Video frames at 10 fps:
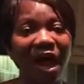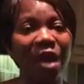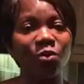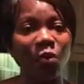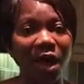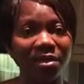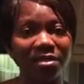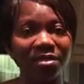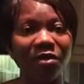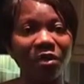and
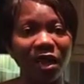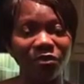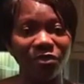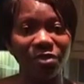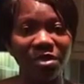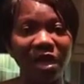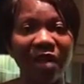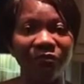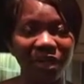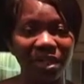wax on our fruits
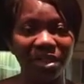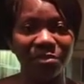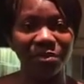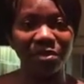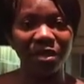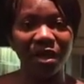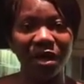and vegetables?